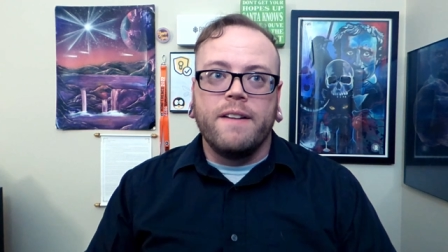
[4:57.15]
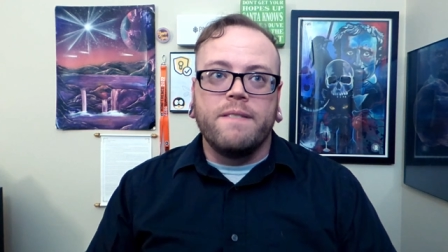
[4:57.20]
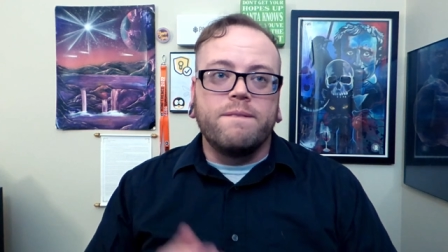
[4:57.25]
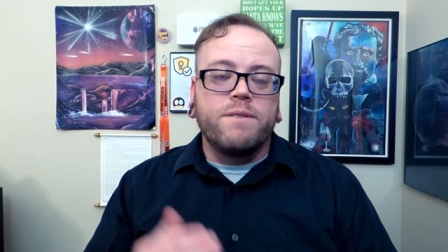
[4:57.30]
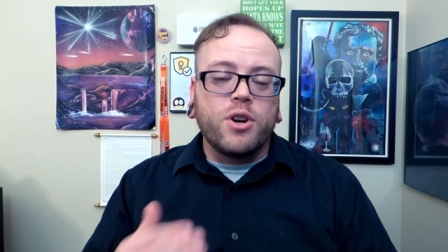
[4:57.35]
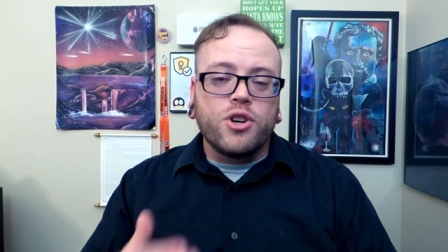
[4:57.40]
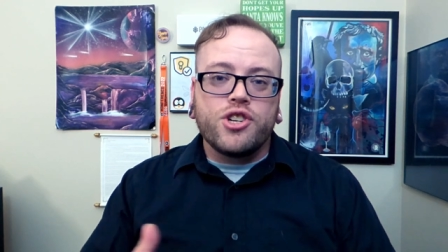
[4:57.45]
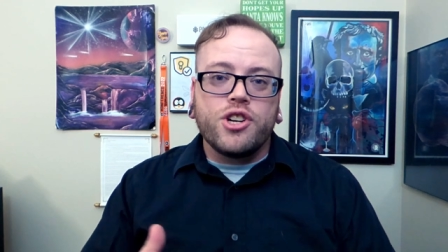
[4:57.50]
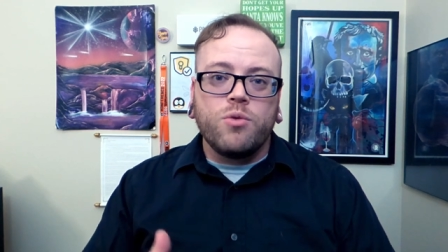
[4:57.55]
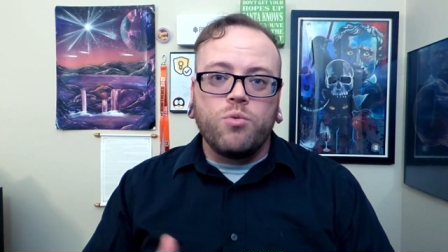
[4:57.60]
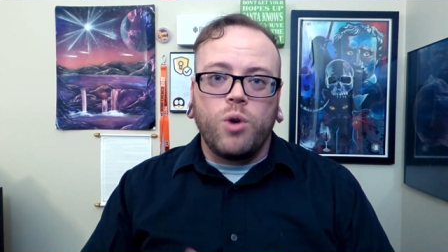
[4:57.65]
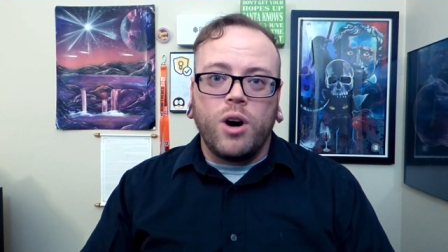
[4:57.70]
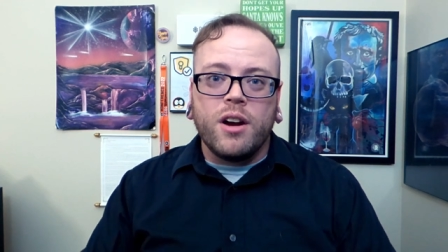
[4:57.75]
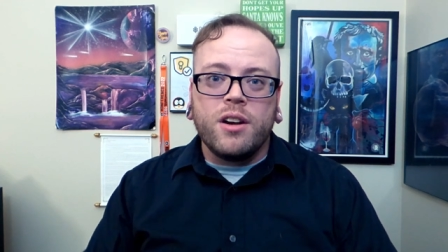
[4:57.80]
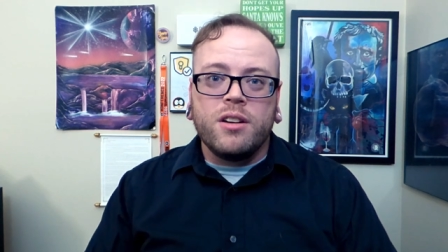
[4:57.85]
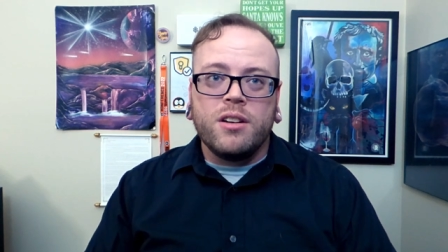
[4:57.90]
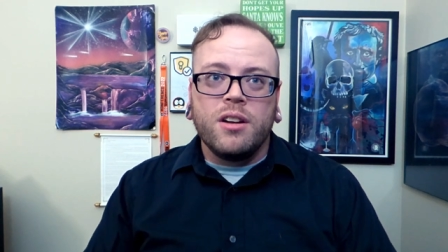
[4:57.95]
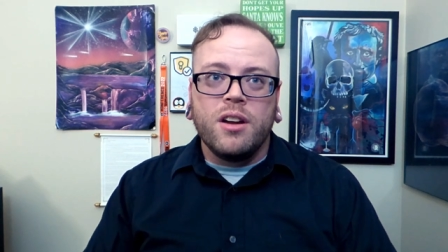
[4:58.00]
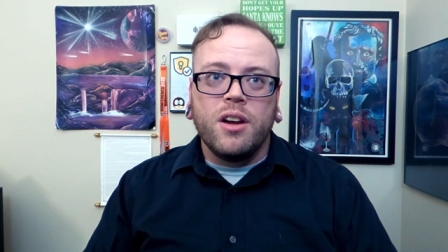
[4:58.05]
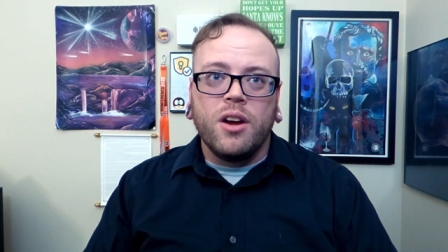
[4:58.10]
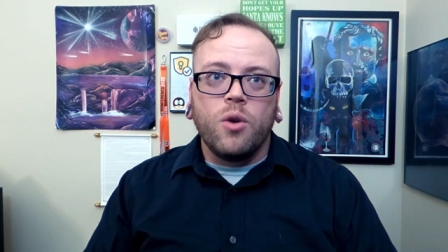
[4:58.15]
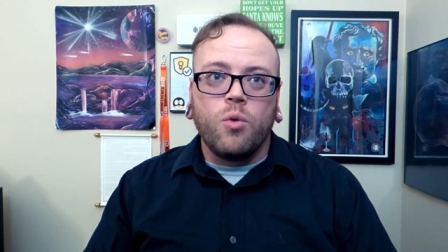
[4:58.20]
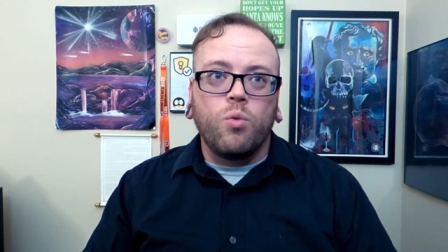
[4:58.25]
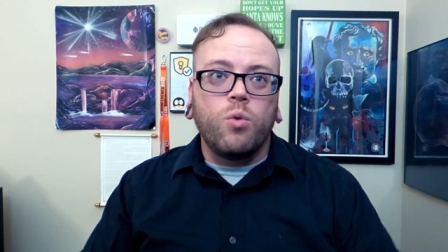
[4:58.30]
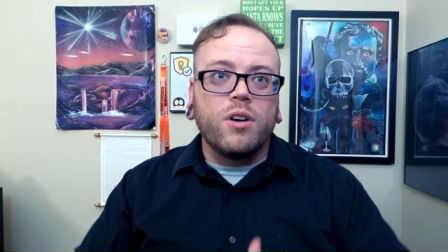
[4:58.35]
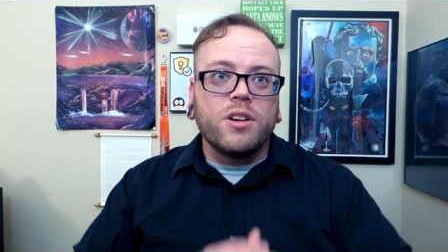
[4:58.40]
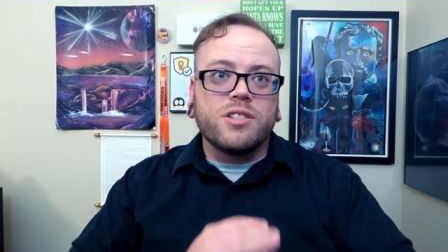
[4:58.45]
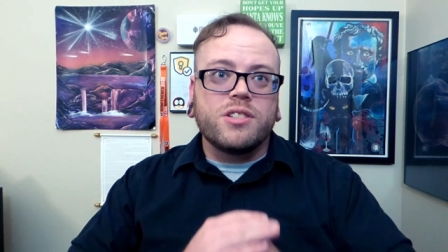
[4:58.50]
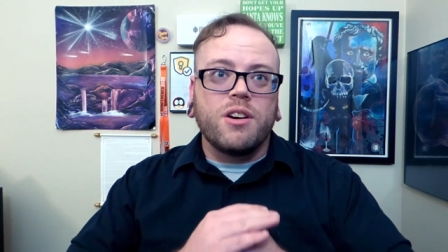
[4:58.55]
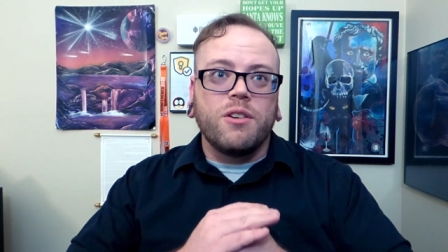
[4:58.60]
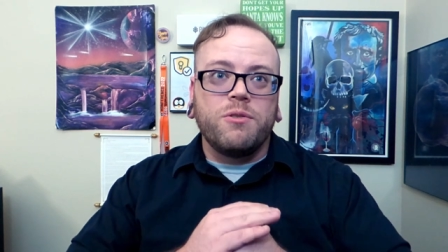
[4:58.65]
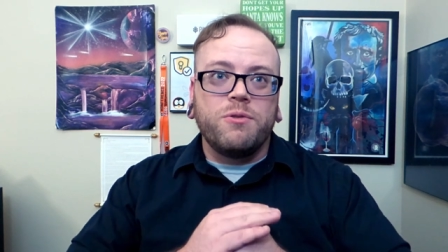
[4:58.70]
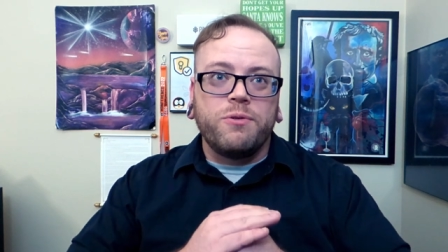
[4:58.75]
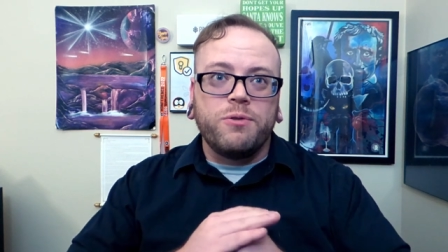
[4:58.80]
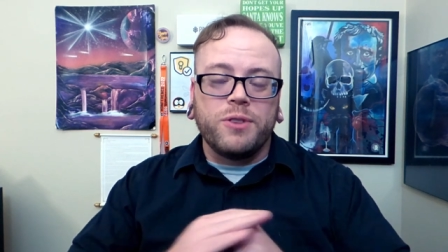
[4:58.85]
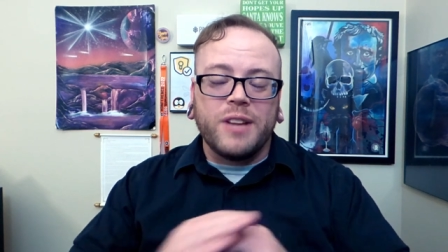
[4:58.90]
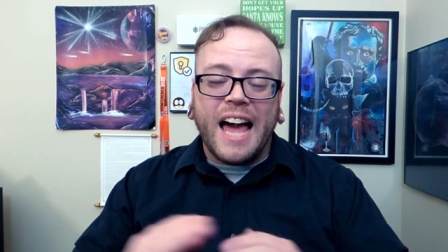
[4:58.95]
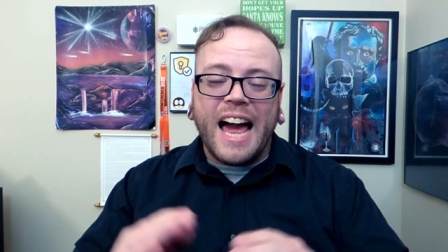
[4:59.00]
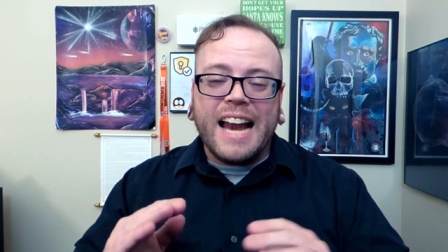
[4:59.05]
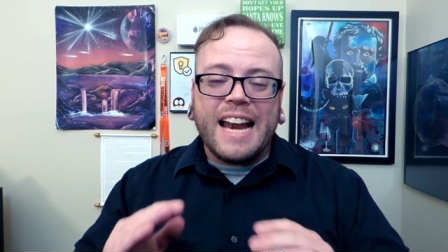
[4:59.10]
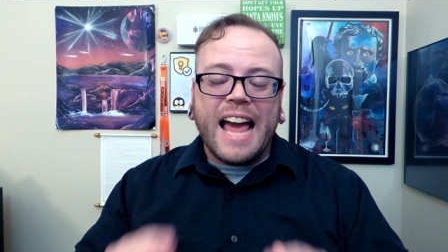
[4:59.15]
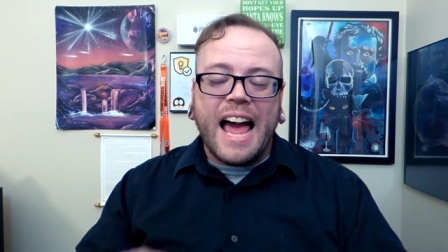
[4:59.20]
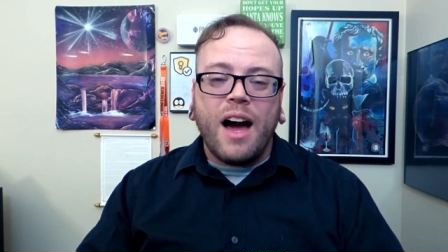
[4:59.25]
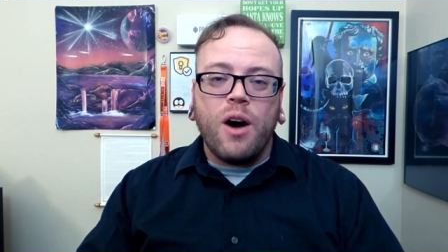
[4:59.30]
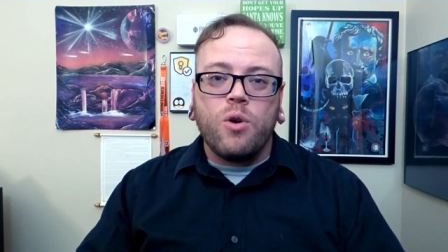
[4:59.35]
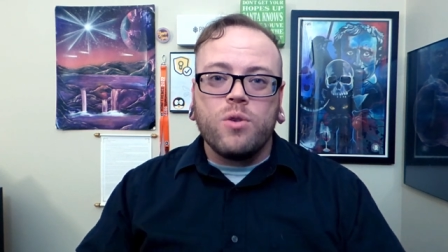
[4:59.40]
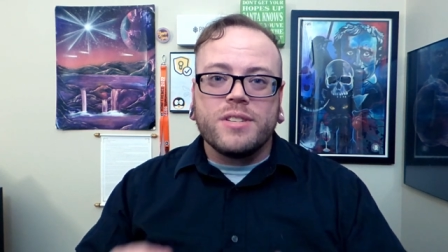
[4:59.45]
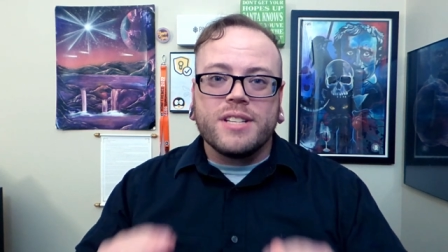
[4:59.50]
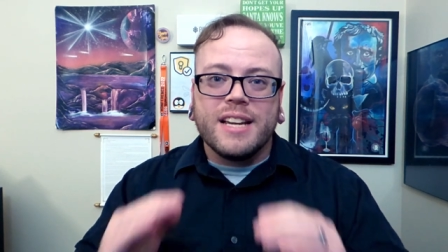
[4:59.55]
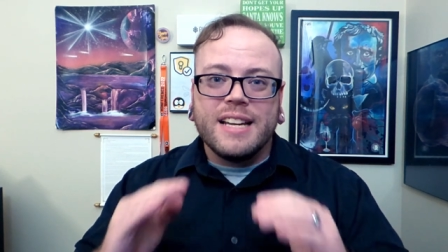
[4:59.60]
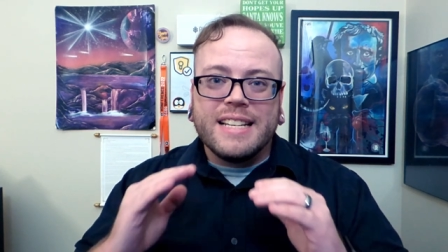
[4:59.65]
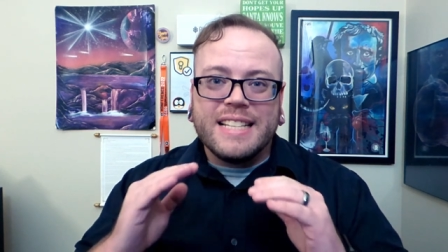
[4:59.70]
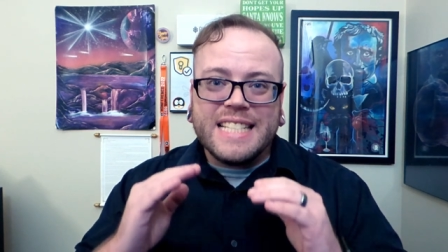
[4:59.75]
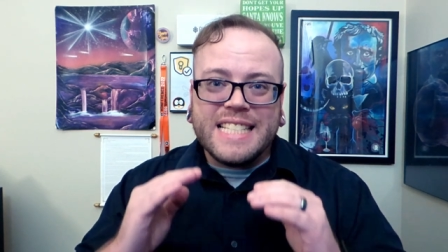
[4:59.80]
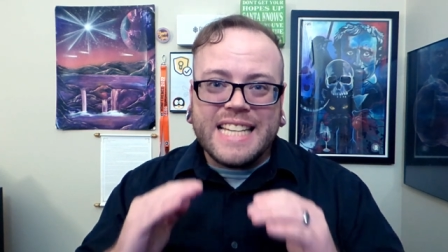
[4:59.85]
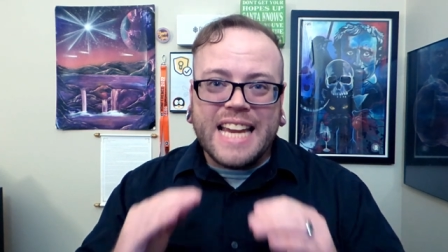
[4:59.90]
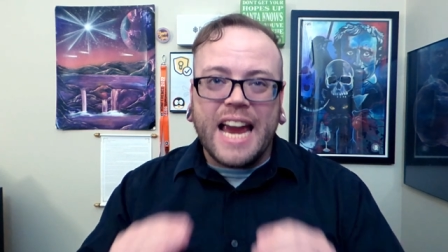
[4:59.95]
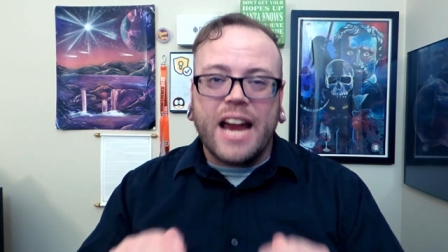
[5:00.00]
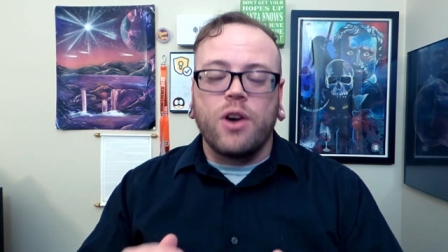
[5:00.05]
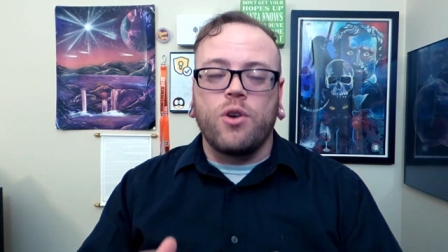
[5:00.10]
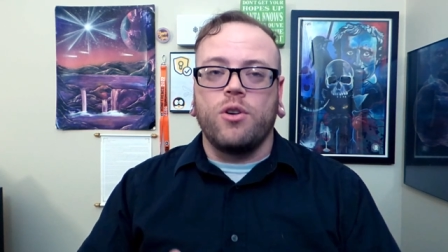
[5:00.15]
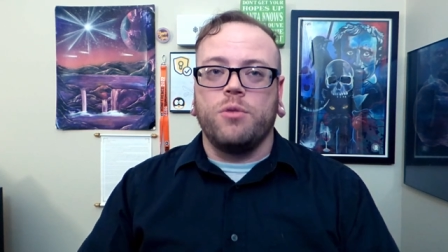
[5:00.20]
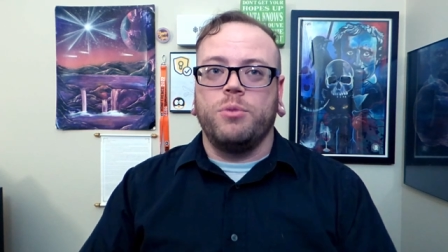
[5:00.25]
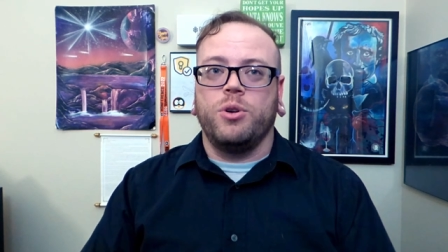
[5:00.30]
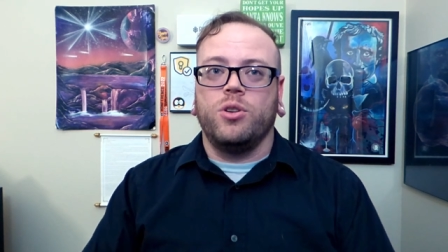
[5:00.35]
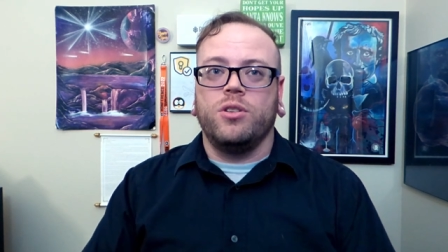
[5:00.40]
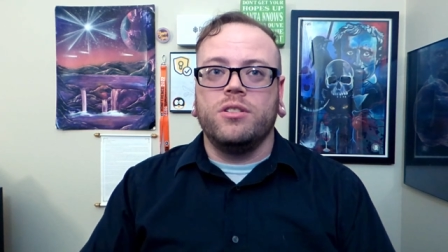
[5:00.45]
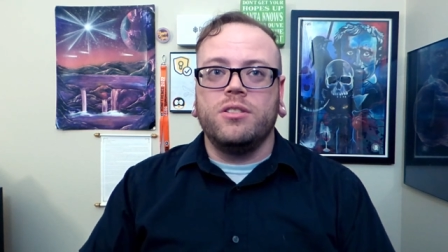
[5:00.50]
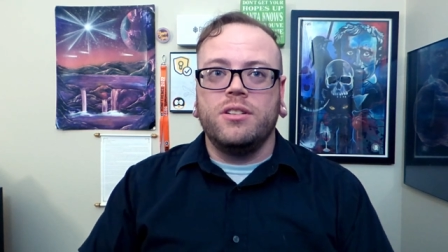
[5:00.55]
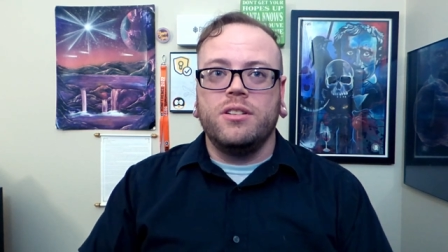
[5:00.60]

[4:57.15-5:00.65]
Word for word: Version 1 was flat out terrible.